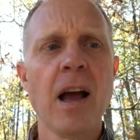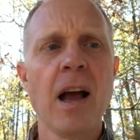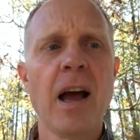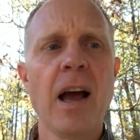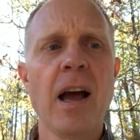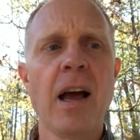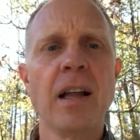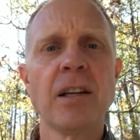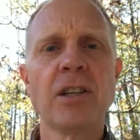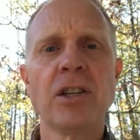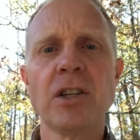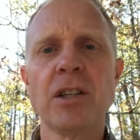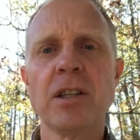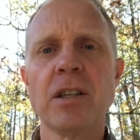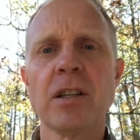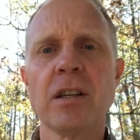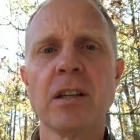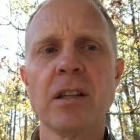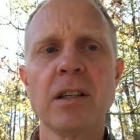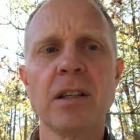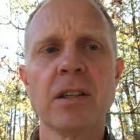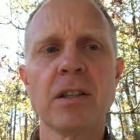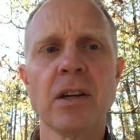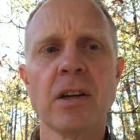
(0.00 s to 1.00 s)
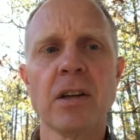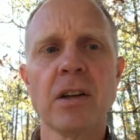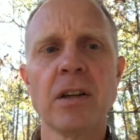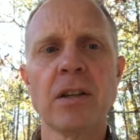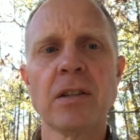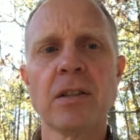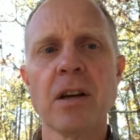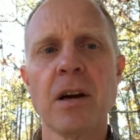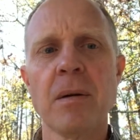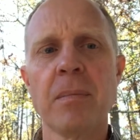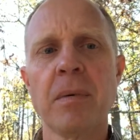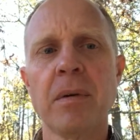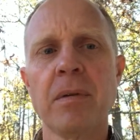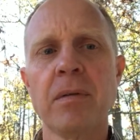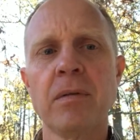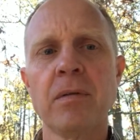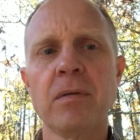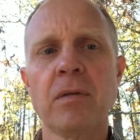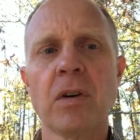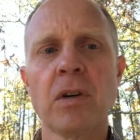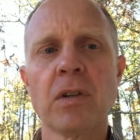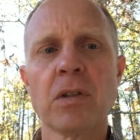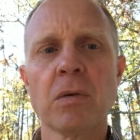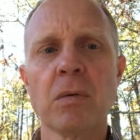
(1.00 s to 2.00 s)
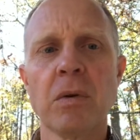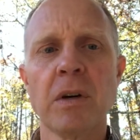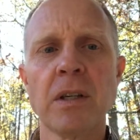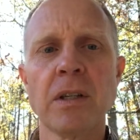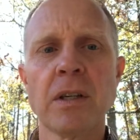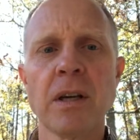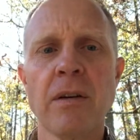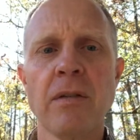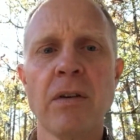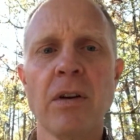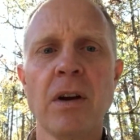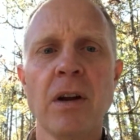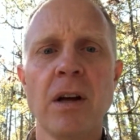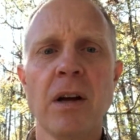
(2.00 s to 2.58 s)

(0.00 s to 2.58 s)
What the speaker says: And Jesus clears all this up in verse 27,